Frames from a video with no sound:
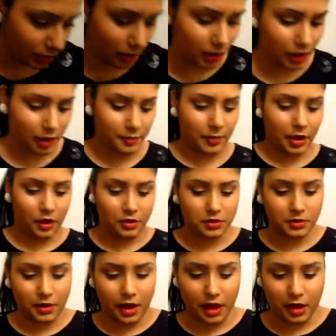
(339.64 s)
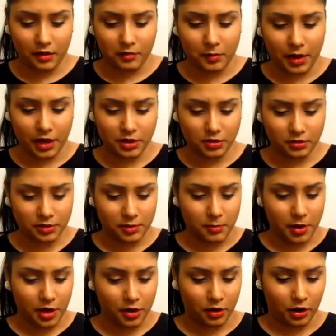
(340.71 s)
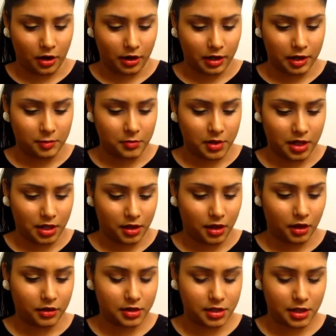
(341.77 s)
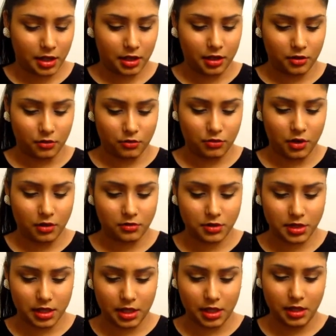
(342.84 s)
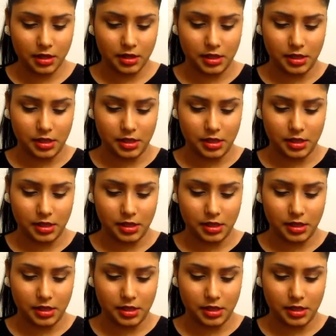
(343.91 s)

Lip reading: I also have my Josie Mann Argan Mini Color Stick in Rosy.